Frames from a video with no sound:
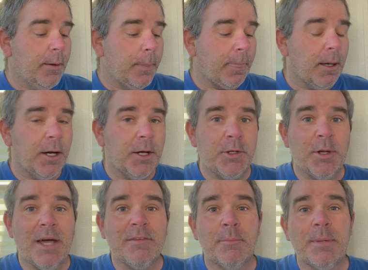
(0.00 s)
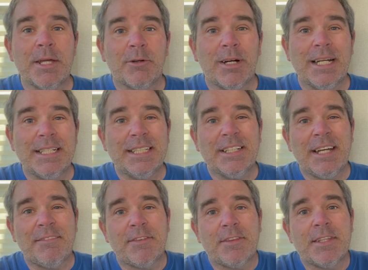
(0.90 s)
You have a better idea
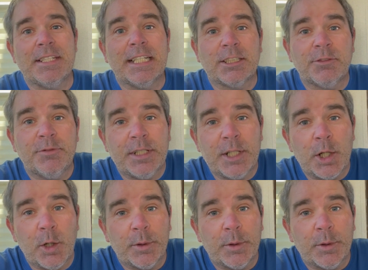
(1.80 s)
after the next video